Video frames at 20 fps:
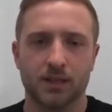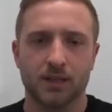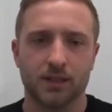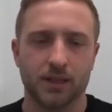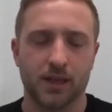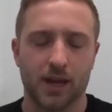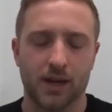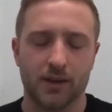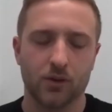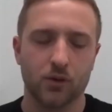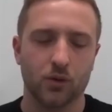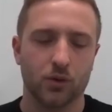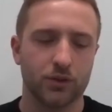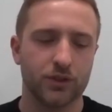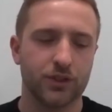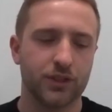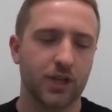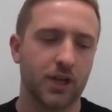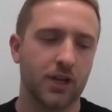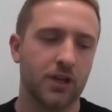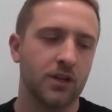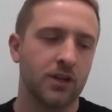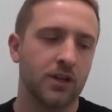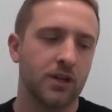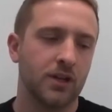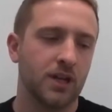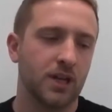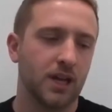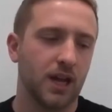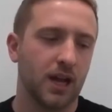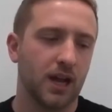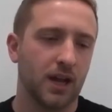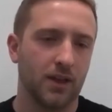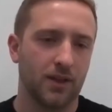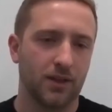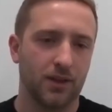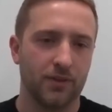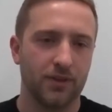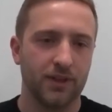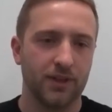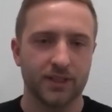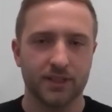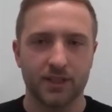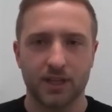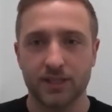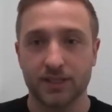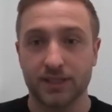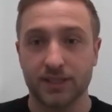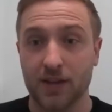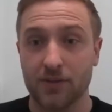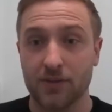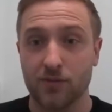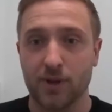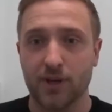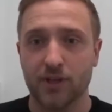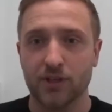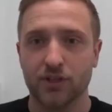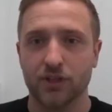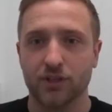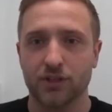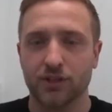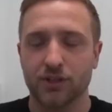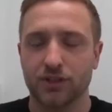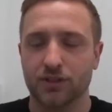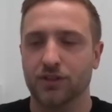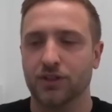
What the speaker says: Yeah, of course. So I think, as David mentioned,